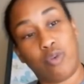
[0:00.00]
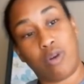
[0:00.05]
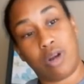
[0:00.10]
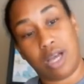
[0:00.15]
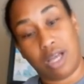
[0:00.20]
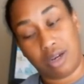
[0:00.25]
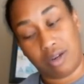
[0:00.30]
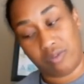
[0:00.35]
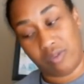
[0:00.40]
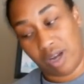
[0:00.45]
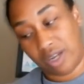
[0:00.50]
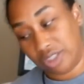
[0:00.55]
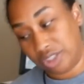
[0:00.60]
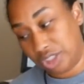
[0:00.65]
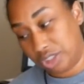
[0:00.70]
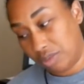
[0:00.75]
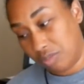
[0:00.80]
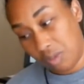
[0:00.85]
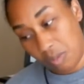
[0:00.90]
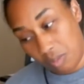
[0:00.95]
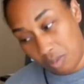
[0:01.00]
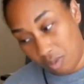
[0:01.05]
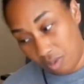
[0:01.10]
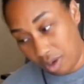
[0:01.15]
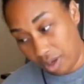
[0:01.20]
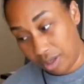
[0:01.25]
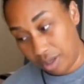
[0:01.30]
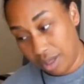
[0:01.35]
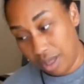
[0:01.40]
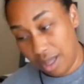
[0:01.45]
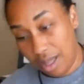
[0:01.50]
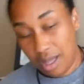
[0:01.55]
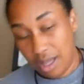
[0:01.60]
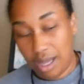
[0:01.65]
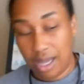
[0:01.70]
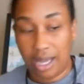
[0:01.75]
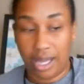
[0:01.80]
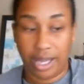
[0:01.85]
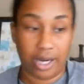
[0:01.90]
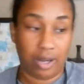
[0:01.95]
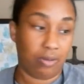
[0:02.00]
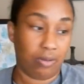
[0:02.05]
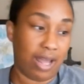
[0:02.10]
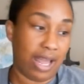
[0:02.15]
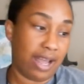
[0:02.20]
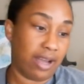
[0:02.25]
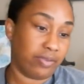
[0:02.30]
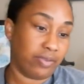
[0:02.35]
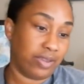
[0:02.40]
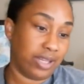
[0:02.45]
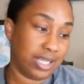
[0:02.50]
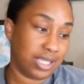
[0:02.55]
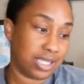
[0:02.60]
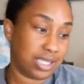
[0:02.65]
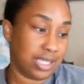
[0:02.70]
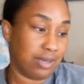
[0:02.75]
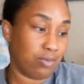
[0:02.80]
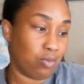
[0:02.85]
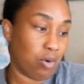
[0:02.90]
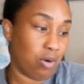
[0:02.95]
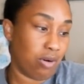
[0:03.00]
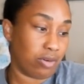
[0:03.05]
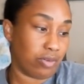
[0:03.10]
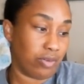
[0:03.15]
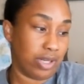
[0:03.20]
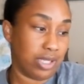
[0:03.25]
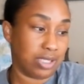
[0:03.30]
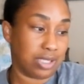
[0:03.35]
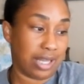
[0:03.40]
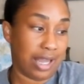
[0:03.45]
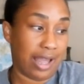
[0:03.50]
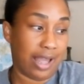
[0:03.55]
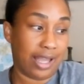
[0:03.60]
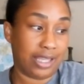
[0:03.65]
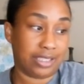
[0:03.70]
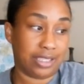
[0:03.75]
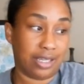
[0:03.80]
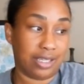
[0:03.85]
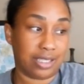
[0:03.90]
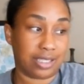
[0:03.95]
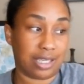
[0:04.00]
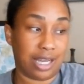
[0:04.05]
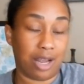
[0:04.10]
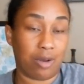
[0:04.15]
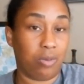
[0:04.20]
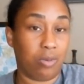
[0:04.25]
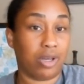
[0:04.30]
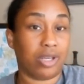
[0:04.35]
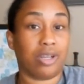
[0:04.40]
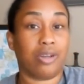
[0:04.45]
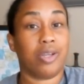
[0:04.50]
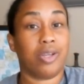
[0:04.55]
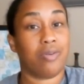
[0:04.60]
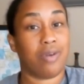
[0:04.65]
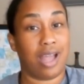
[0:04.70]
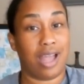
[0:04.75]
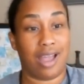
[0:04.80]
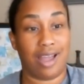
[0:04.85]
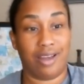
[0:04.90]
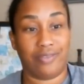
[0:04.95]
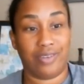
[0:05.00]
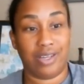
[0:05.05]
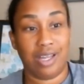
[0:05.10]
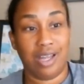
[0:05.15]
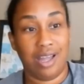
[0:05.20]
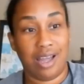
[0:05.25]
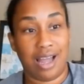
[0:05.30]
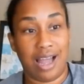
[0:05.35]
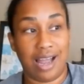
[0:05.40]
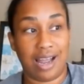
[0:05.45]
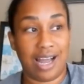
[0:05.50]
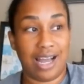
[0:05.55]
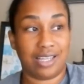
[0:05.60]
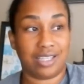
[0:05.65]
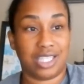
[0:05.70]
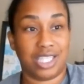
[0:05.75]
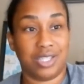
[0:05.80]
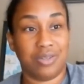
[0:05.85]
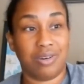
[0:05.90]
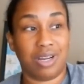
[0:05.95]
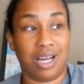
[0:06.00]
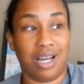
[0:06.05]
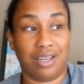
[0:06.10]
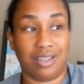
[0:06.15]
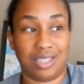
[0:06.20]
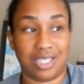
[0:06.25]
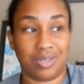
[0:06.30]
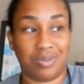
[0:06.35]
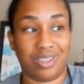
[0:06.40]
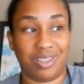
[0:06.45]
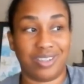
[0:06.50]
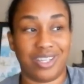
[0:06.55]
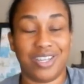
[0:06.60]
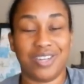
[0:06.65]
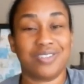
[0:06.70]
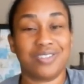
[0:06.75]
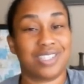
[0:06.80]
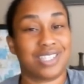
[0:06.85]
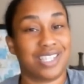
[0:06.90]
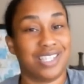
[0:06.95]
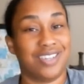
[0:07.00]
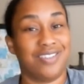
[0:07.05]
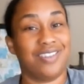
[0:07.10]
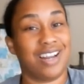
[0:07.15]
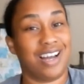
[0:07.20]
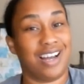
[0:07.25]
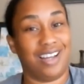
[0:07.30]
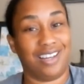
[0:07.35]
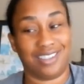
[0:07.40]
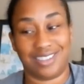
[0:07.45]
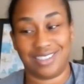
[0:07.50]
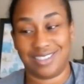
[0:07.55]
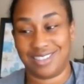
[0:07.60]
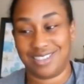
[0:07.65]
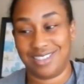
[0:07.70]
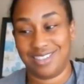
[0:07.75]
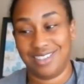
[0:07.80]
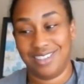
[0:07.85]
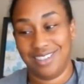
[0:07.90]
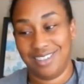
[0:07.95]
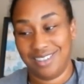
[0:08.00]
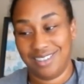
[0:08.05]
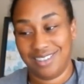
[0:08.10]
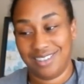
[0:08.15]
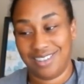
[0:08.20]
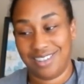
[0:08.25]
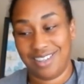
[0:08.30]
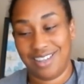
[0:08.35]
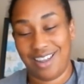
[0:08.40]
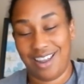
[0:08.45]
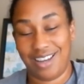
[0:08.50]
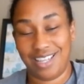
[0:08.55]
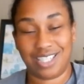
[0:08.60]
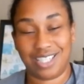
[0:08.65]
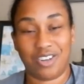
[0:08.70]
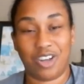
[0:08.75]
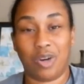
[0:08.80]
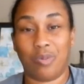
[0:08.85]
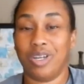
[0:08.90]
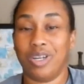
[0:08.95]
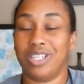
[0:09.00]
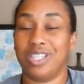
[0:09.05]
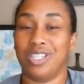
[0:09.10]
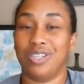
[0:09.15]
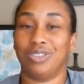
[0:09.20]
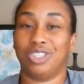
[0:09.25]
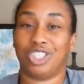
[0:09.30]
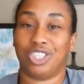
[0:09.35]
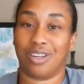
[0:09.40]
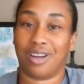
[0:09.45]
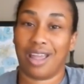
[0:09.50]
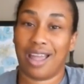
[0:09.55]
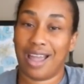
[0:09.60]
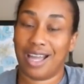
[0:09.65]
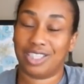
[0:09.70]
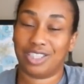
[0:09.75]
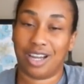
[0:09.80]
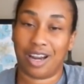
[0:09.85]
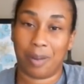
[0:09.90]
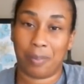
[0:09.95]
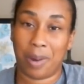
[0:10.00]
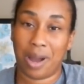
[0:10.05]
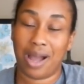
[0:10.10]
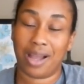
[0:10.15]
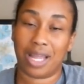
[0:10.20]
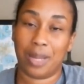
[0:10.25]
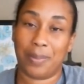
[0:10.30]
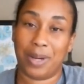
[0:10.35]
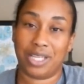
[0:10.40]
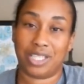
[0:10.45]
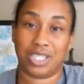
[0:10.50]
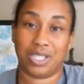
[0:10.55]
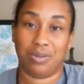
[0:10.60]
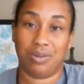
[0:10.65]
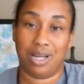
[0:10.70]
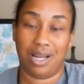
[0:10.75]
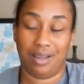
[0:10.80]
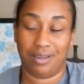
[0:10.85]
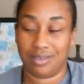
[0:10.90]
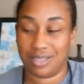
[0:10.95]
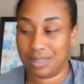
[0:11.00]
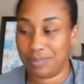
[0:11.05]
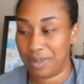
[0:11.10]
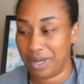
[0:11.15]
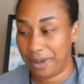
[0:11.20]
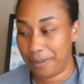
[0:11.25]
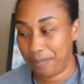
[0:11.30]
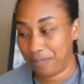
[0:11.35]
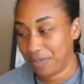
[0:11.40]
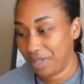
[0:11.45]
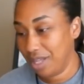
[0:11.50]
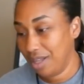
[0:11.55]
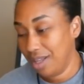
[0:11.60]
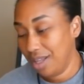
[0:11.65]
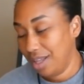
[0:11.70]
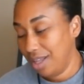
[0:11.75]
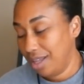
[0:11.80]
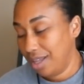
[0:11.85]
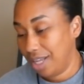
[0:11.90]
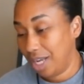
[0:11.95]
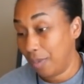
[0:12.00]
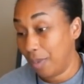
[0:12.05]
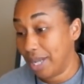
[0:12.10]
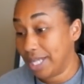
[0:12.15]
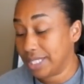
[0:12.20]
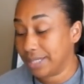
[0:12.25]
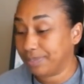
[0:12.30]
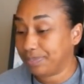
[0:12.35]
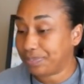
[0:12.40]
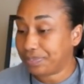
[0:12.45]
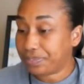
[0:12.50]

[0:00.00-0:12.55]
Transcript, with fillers: $4 register reward. I don't have this in Walgreens cash. And it's like, what do you have? I got $2. Well, use $2. And it's going to reduce your cash out of pocket by $2. But anyways,